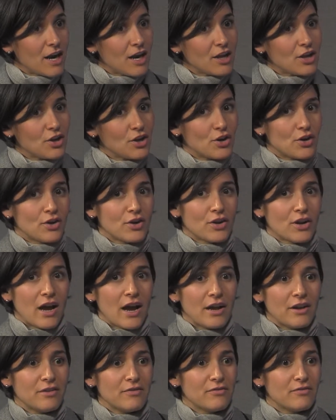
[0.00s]
you're
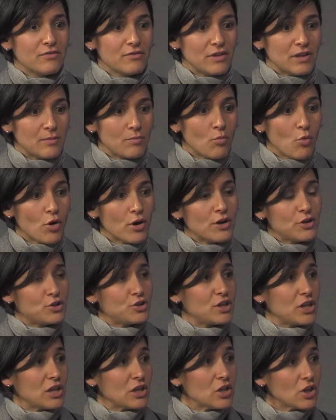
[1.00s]
kind of more
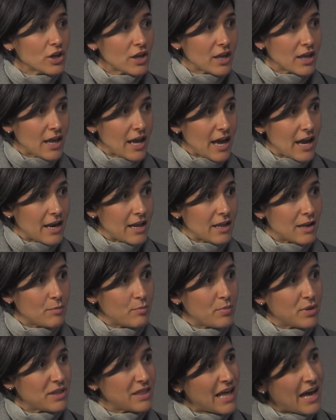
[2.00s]
interested in looking at it,
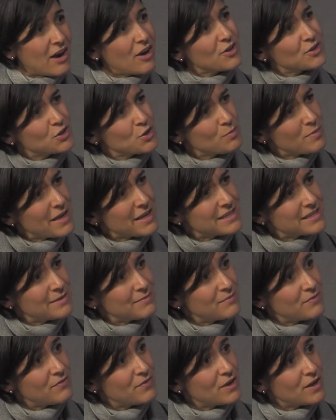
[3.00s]
but that also makes them
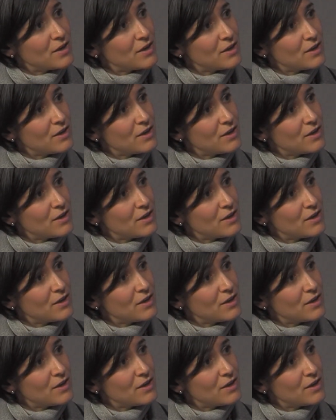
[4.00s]
feel?